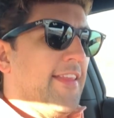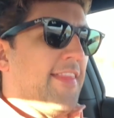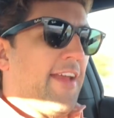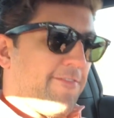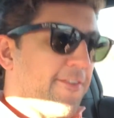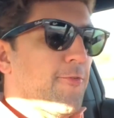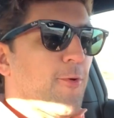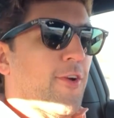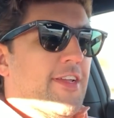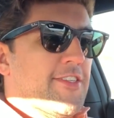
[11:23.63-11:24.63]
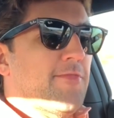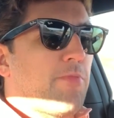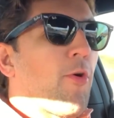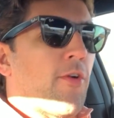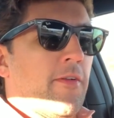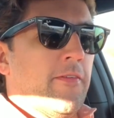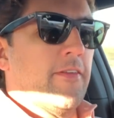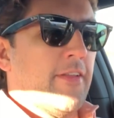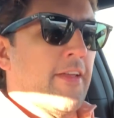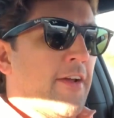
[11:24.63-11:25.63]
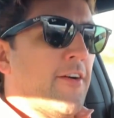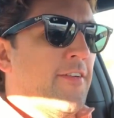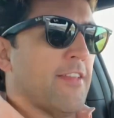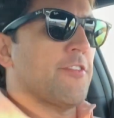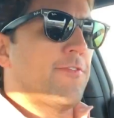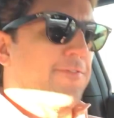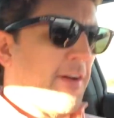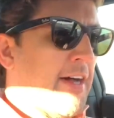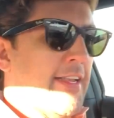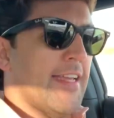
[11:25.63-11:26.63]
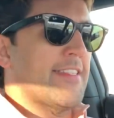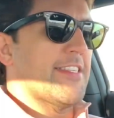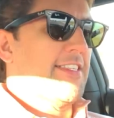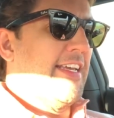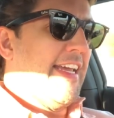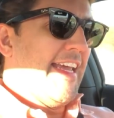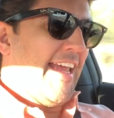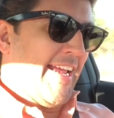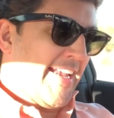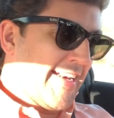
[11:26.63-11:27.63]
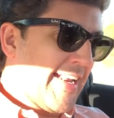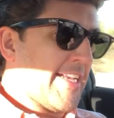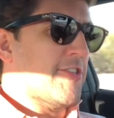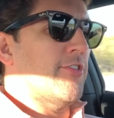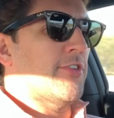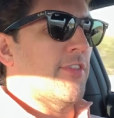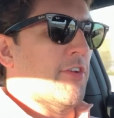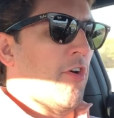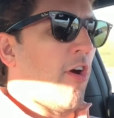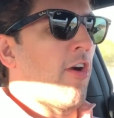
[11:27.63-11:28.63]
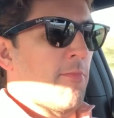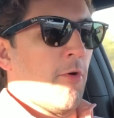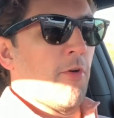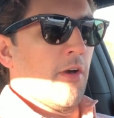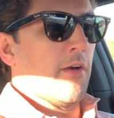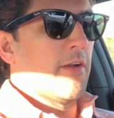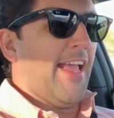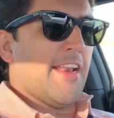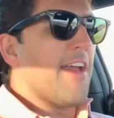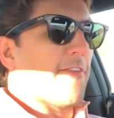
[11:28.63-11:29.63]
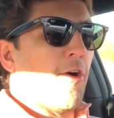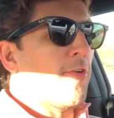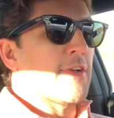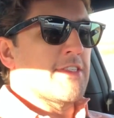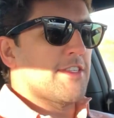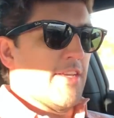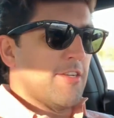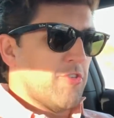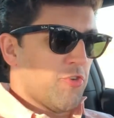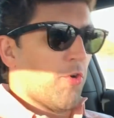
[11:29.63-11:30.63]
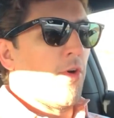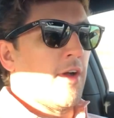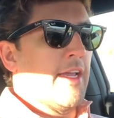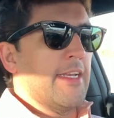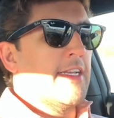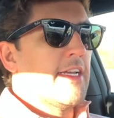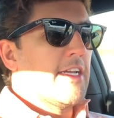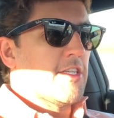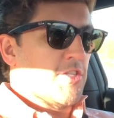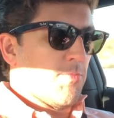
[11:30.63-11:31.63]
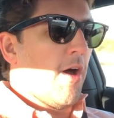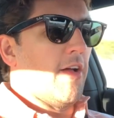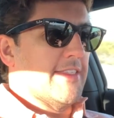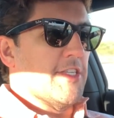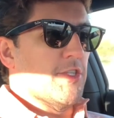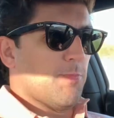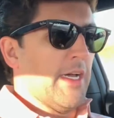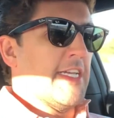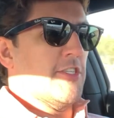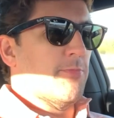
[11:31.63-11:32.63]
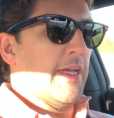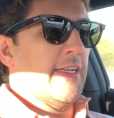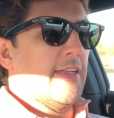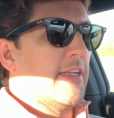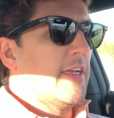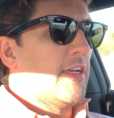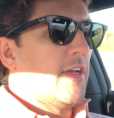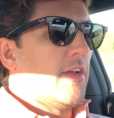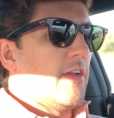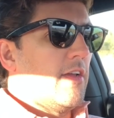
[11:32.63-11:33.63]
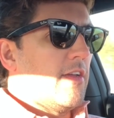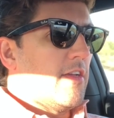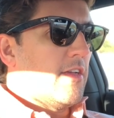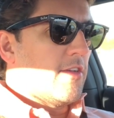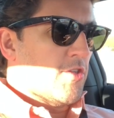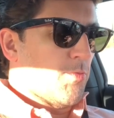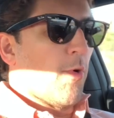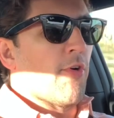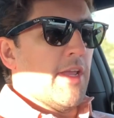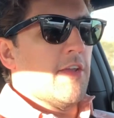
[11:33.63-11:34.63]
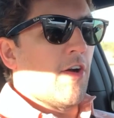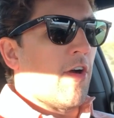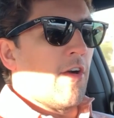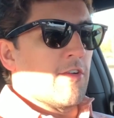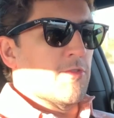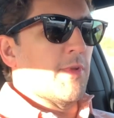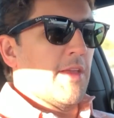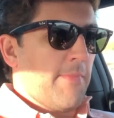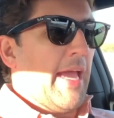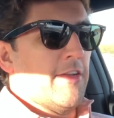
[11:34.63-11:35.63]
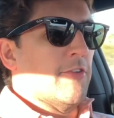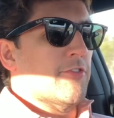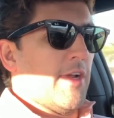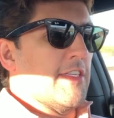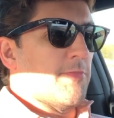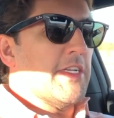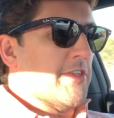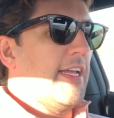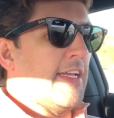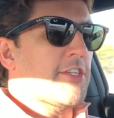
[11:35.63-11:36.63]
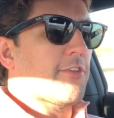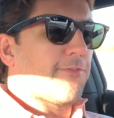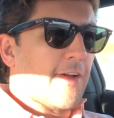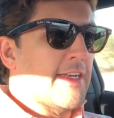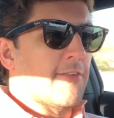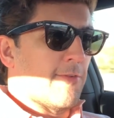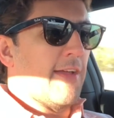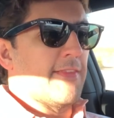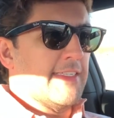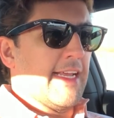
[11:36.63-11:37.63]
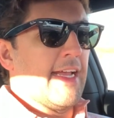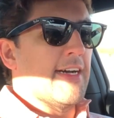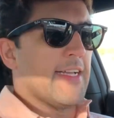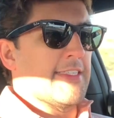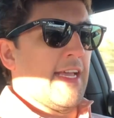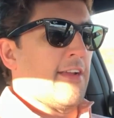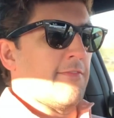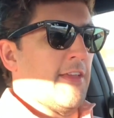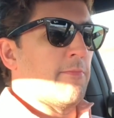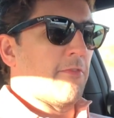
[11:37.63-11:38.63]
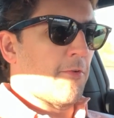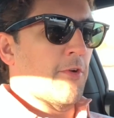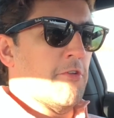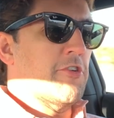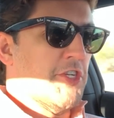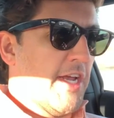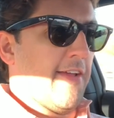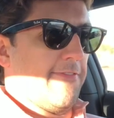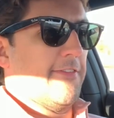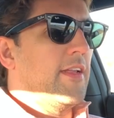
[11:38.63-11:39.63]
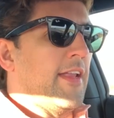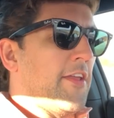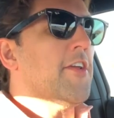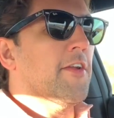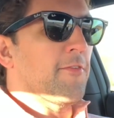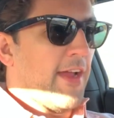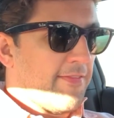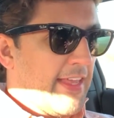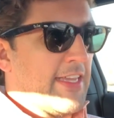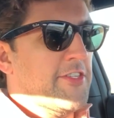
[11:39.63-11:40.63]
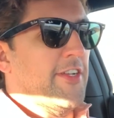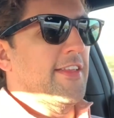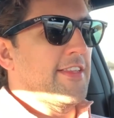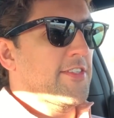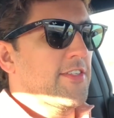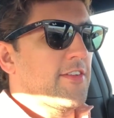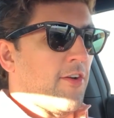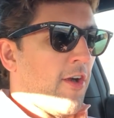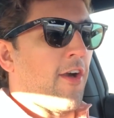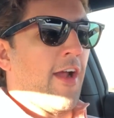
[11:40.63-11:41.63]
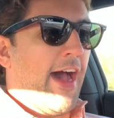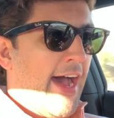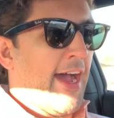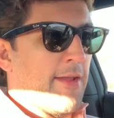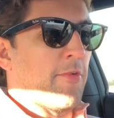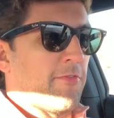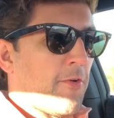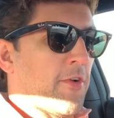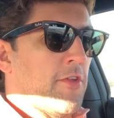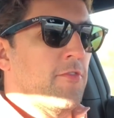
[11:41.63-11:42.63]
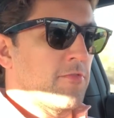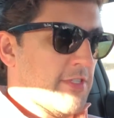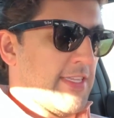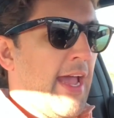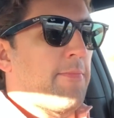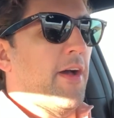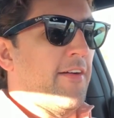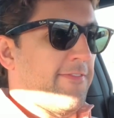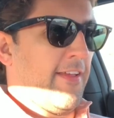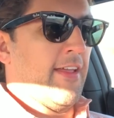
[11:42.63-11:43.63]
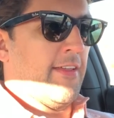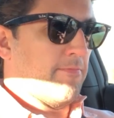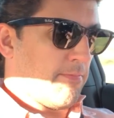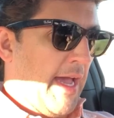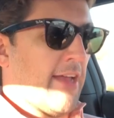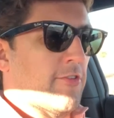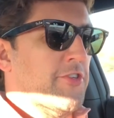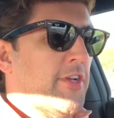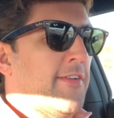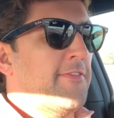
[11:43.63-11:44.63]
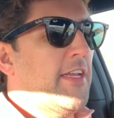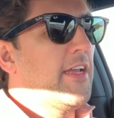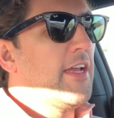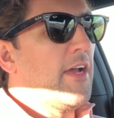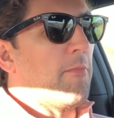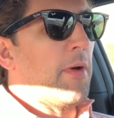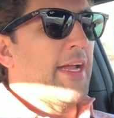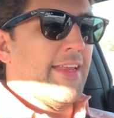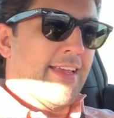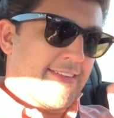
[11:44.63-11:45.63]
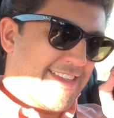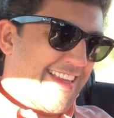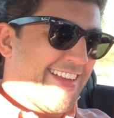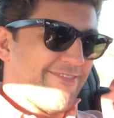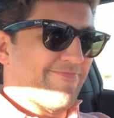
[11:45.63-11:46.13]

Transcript: that footwork is important, you know, it's fun, it's it connects you to the car more. And I've always enjoyed small displacement, sporty cars with a manual transmission. It's just fun to rev the daylights out of them before you shift. Now you can rev the engine in this car high before you snap off a paddle shift, but yes, that